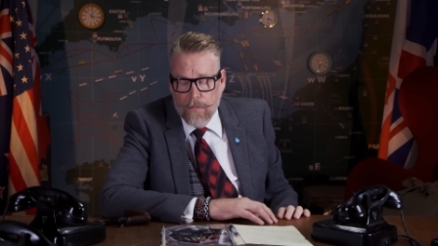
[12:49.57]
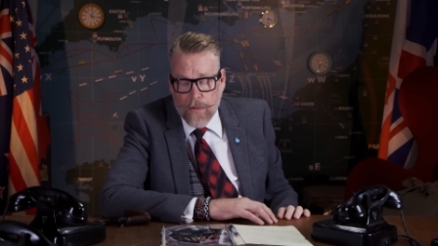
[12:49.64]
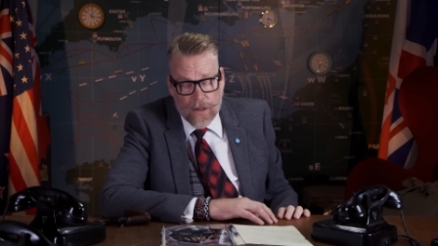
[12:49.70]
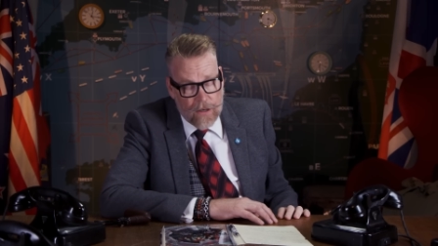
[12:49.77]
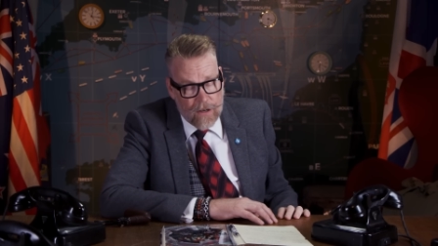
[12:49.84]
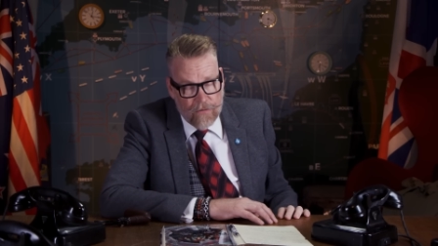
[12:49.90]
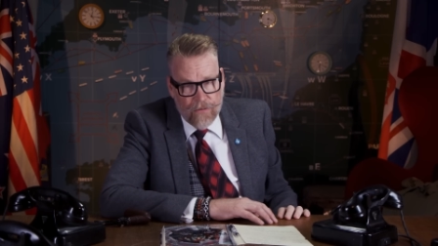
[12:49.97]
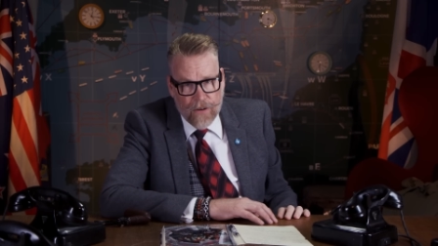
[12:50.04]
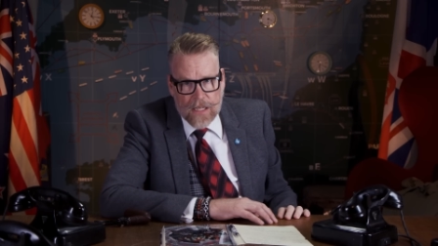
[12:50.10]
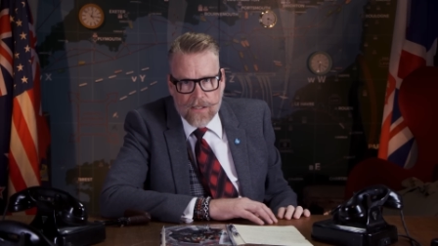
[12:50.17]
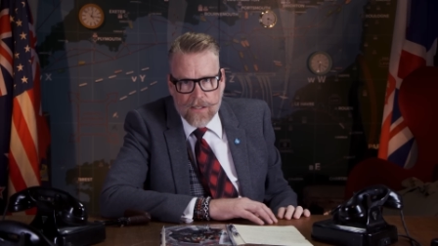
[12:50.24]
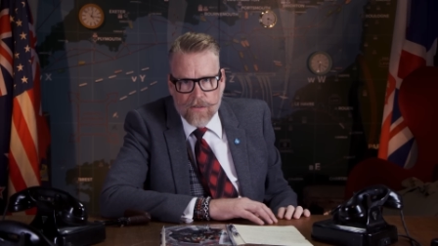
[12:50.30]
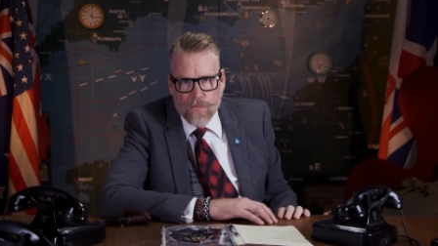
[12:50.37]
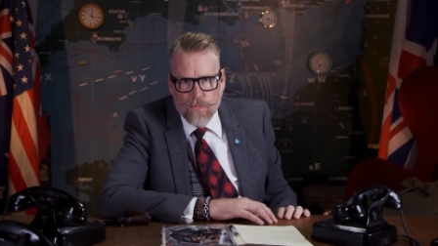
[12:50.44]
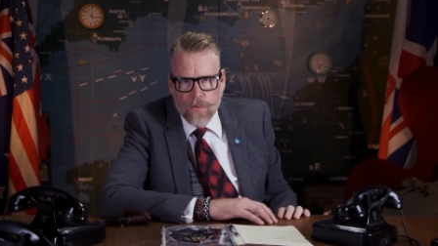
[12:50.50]
But the
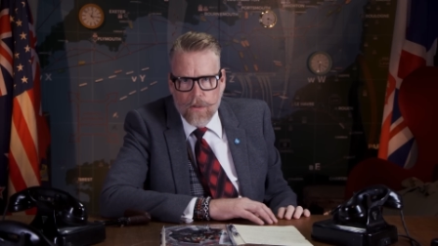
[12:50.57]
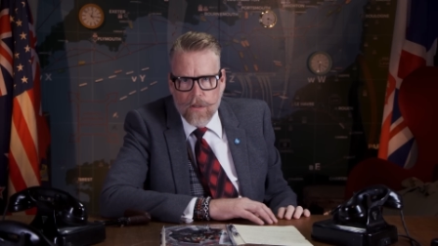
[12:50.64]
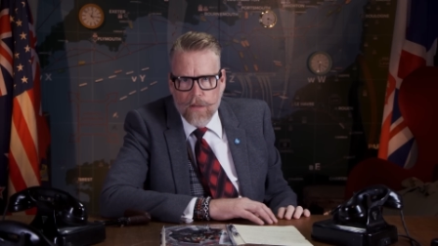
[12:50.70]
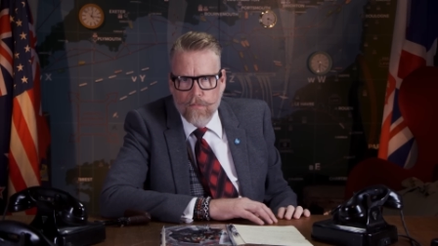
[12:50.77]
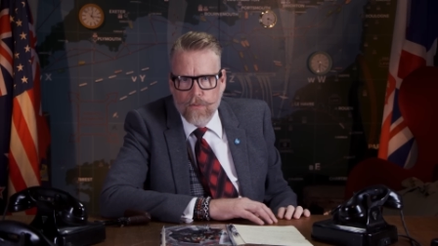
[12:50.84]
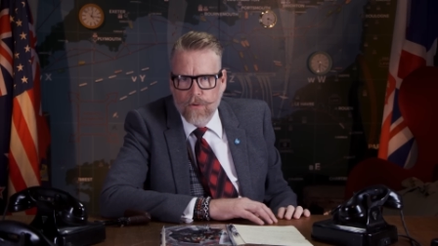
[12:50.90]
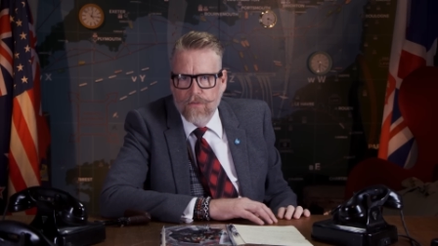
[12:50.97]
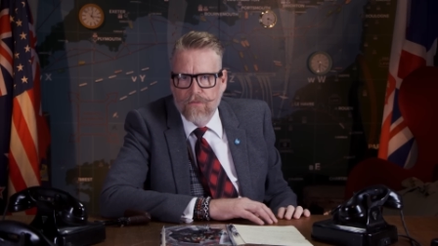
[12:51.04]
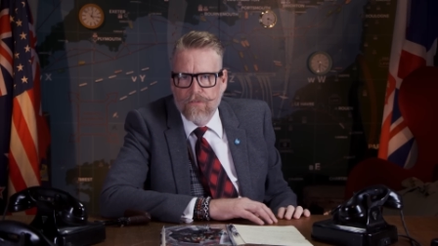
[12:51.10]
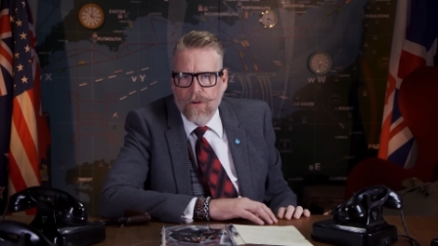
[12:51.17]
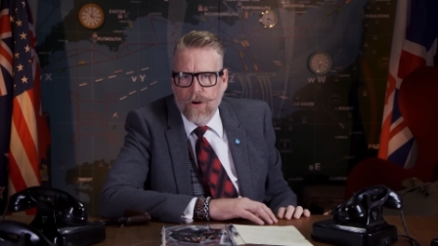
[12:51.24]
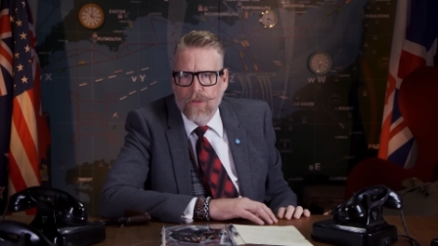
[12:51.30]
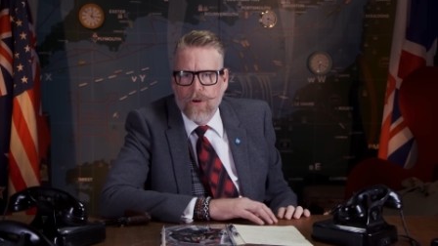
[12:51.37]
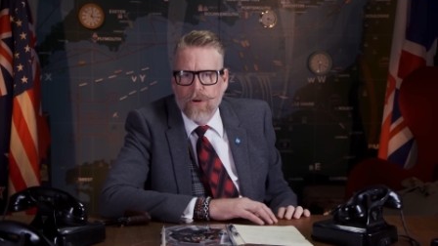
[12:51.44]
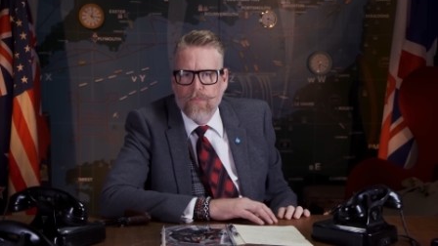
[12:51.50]
defenses will improve
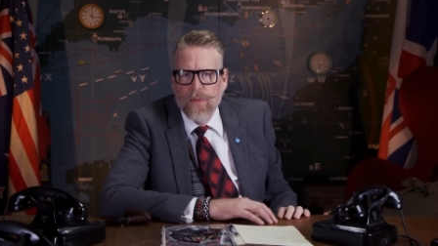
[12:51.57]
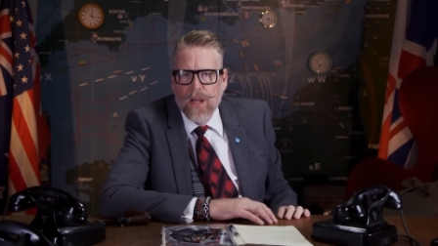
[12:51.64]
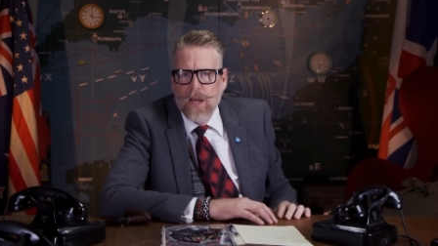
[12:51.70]
further.